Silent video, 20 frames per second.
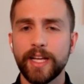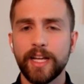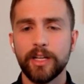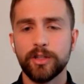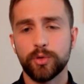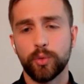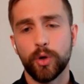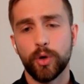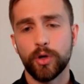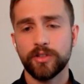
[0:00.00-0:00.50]

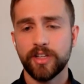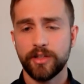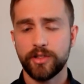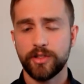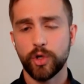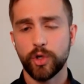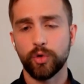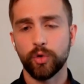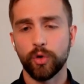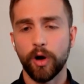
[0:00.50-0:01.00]
gets worse
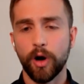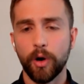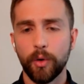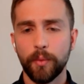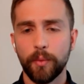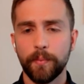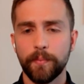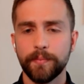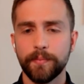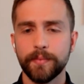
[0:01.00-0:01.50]
as you
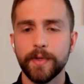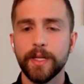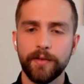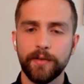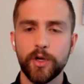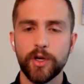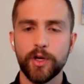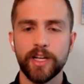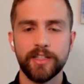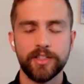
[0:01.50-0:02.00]
grow.
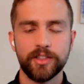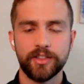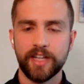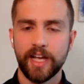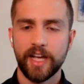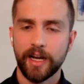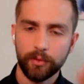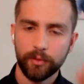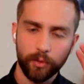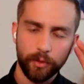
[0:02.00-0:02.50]
If you can just
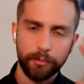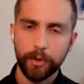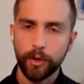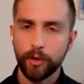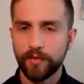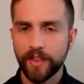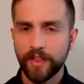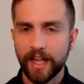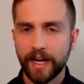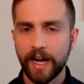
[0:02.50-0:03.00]
kind of
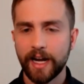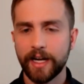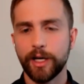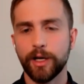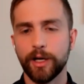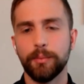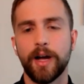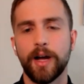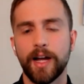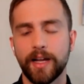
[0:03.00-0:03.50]
remove that out of
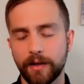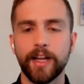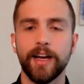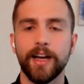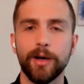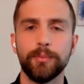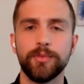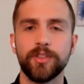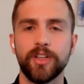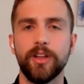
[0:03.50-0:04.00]
your mind, it
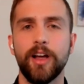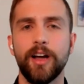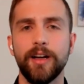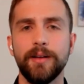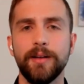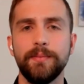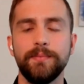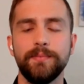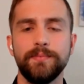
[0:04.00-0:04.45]
helps a lot.